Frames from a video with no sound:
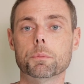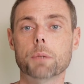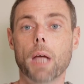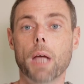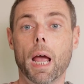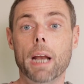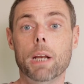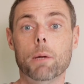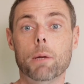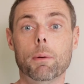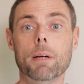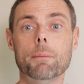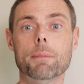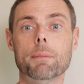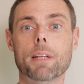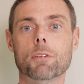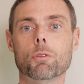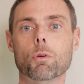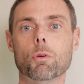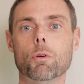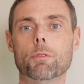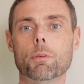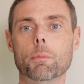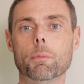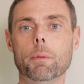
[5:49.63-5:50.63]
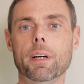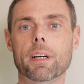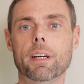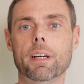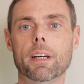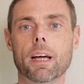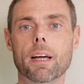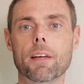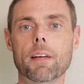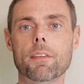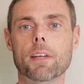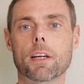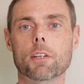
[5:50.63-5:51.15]
Anyway, that's all from me
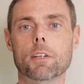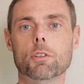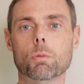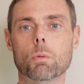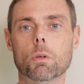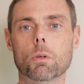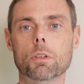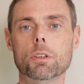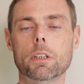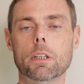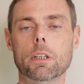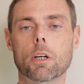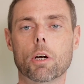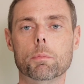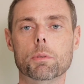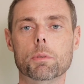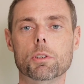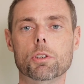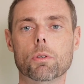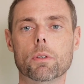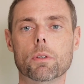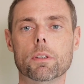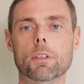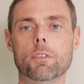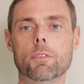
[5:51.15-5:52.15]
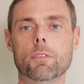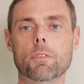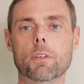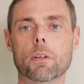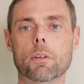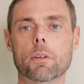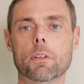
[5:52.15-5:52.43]
today. Thanks for watching. Hope you enjoyed this video.